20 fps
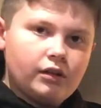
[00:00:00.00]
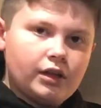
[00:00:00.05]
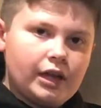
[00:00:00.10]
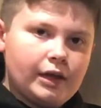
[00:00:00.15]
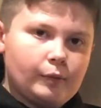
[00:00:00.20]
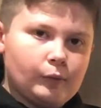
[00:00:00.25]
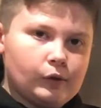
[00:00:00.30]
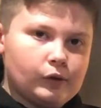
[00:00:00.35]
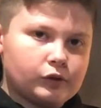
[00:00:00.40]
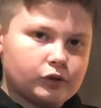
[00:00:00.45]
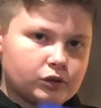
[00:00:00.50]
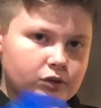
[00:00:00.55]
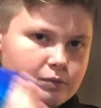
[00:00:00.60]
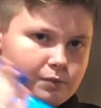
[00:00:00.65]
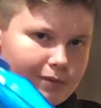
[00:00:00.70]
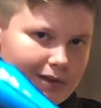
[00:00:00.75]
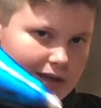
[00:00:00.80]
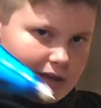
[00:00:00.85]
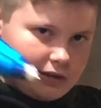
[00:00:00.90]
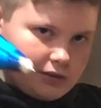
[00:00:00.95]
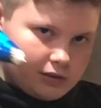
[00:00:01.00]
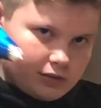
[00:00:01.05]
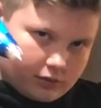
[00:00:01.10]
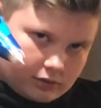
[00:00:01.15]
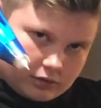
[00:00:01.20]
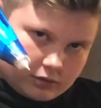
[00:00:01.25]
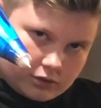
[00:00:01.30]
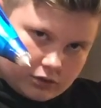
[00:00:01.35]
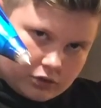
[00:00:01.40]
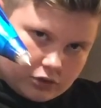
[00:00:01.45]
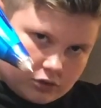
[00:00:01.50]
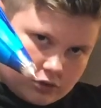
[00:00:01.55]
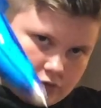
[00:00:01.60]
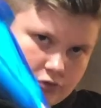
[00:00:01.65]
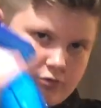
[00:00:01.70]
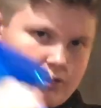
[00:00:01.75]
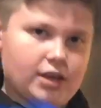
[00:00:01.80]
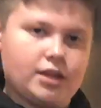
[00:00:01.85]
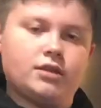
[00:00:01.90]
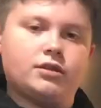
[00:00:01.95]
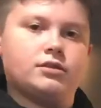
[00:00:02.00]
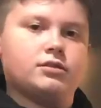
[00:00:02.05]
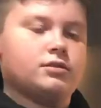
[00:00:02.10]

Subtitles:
it will just be straight.